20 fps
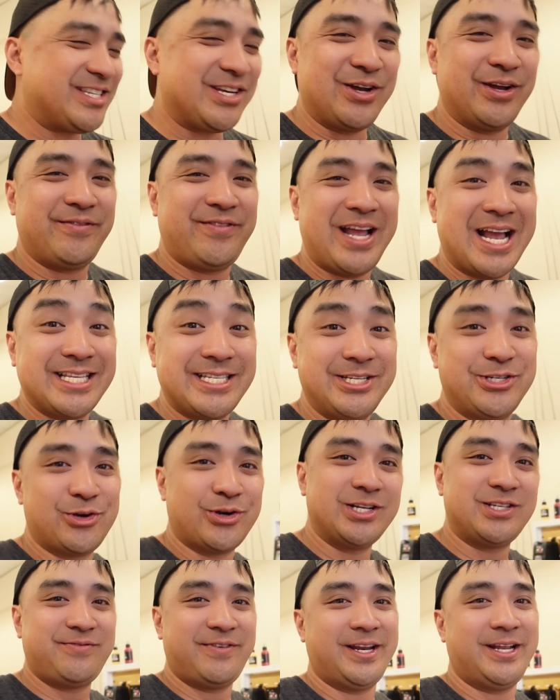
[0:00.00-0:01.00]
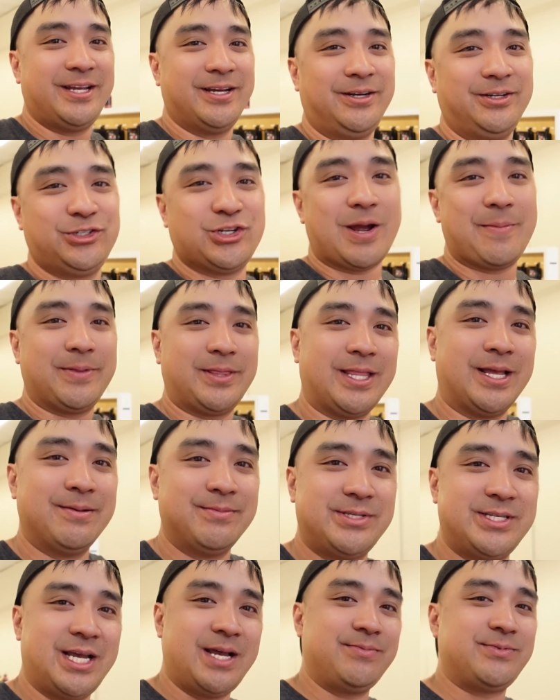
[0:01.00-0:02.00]
so if you guys enjoyed this video, drop a
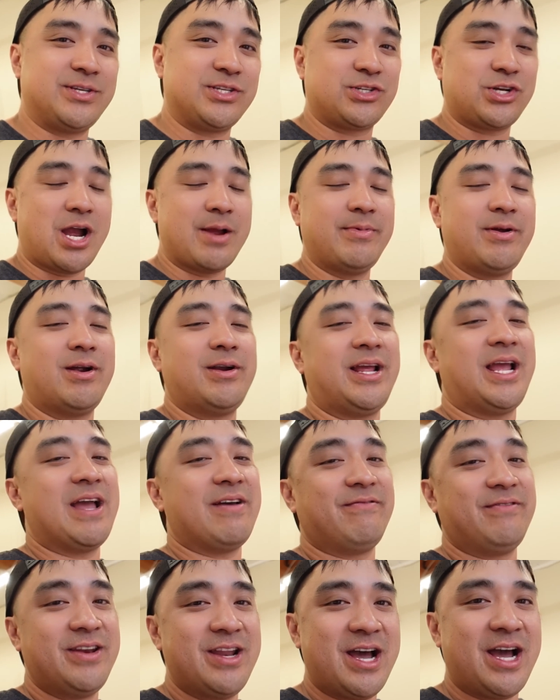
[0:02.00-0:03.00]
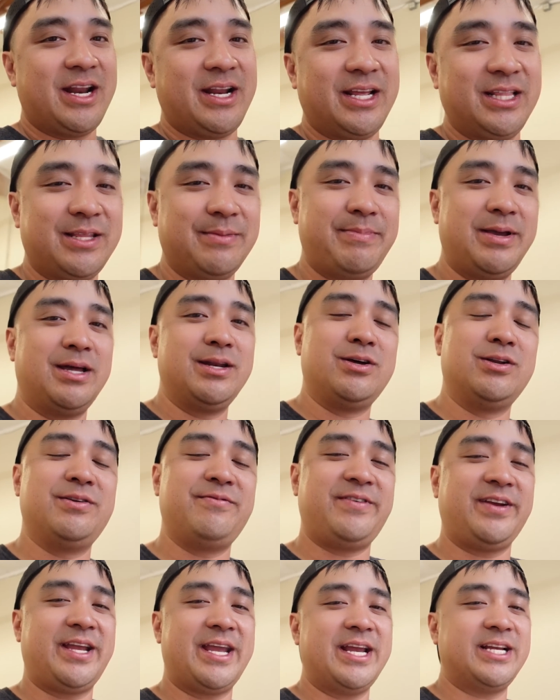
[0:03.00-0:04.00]
thumbs up, subscribe if you already have not, hit the bell
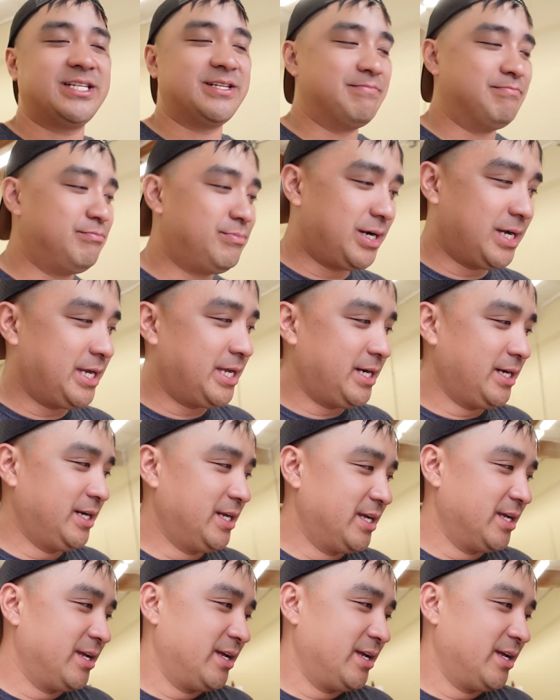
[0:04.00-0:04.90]
notification button.